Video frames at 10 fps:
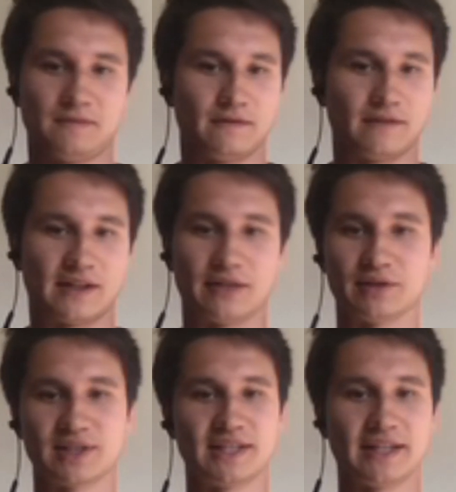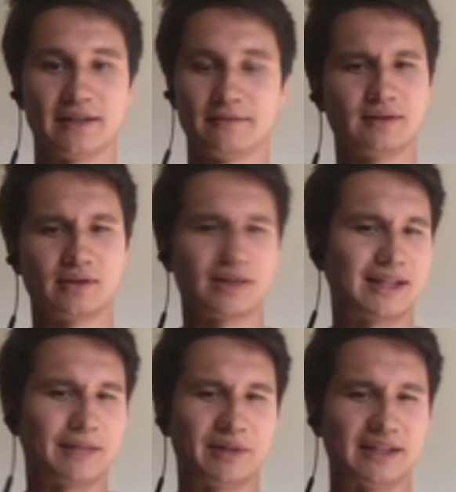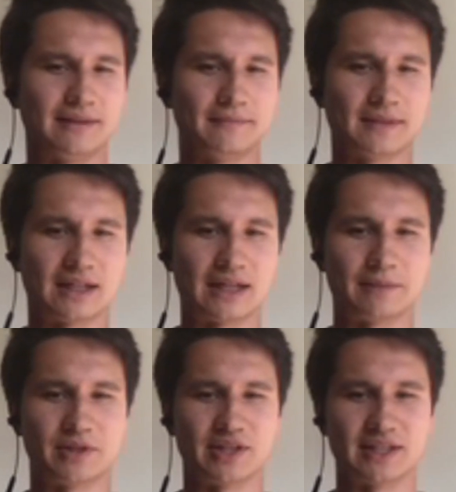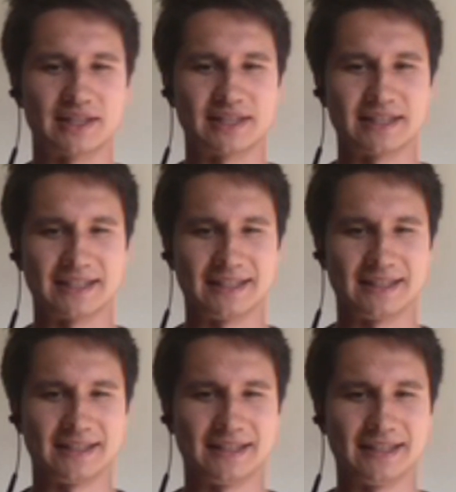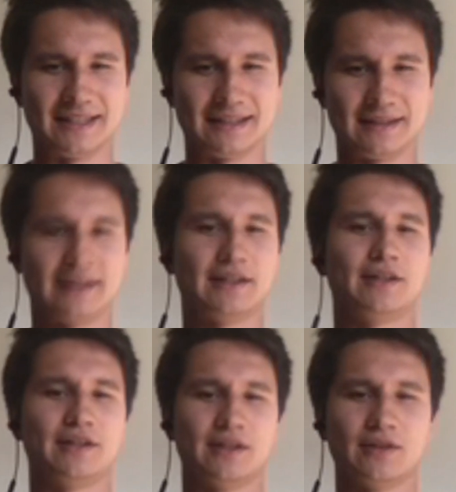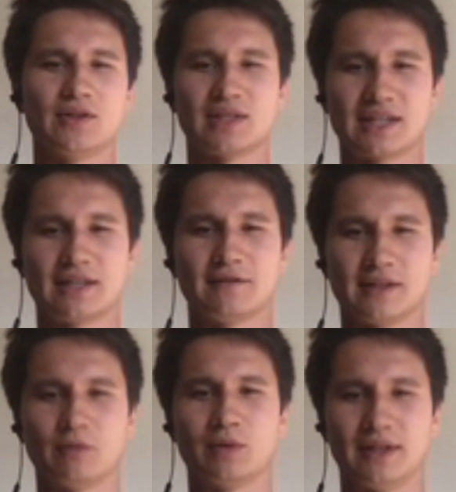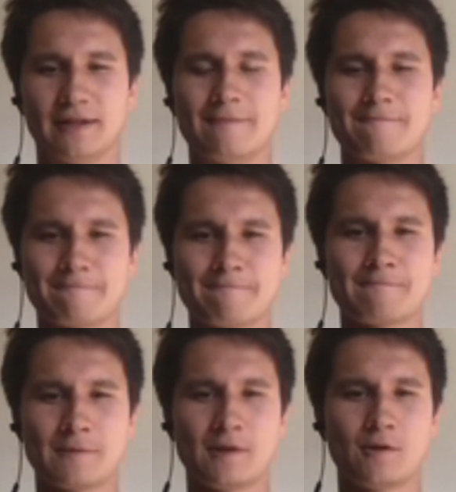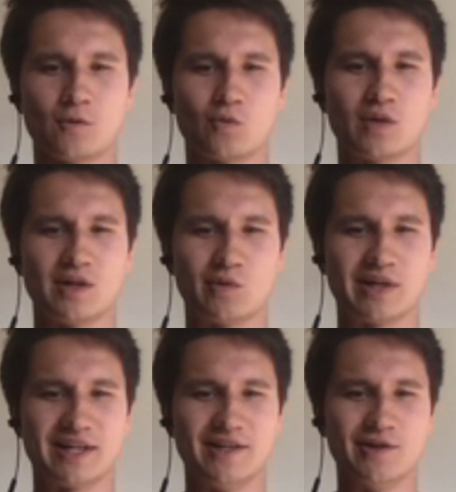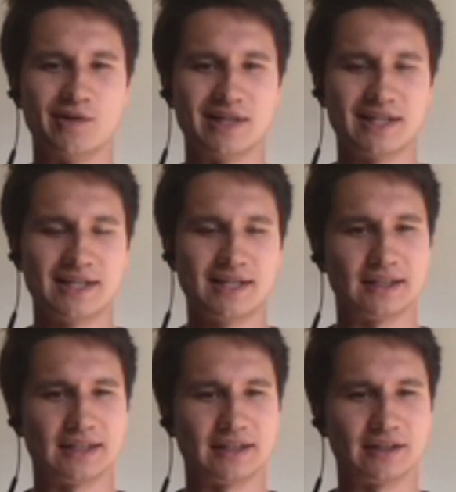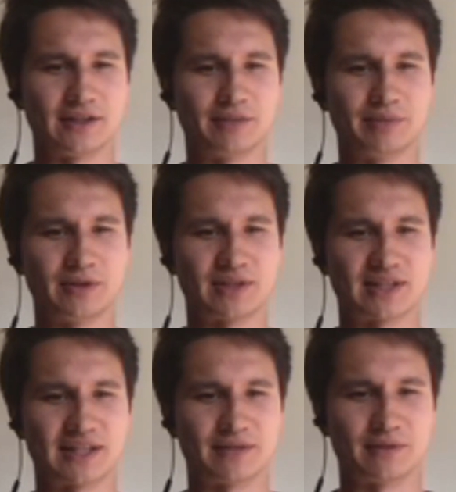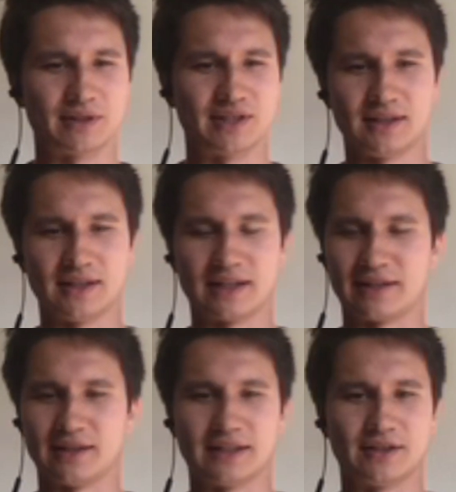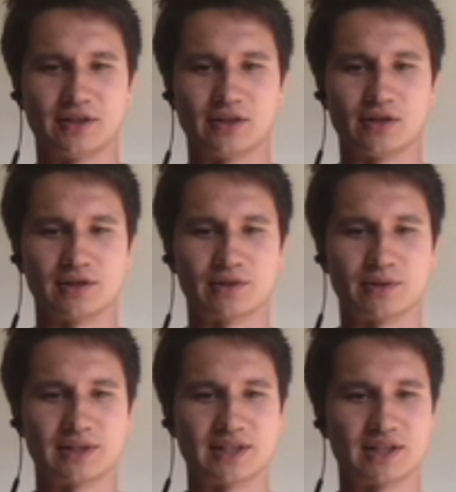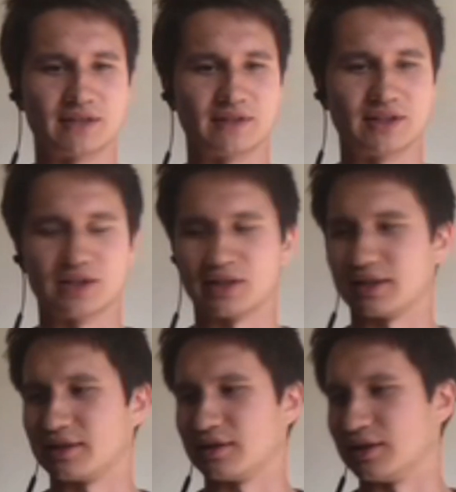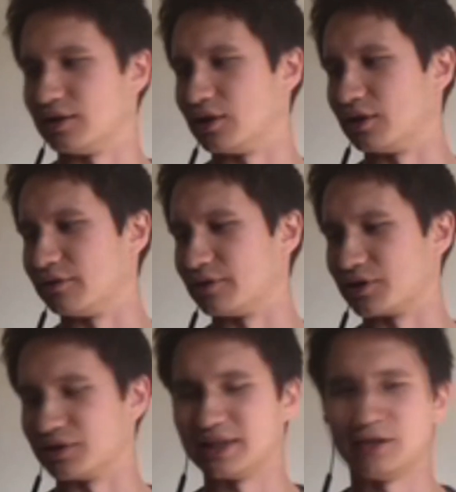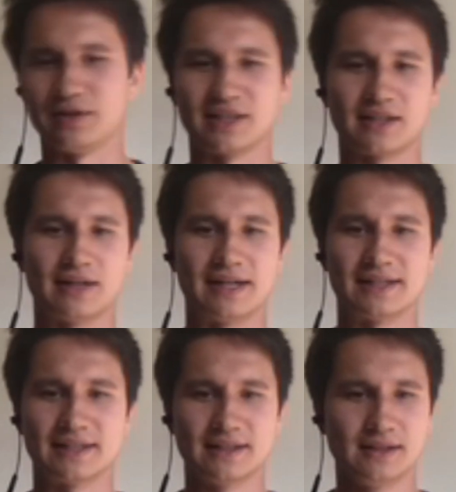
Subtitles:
final state. There aren't that many options to get it there. You know, there's kind of like one way to do it. And computer science was, I took all sorts of stuff. I took an artificial intelligence class,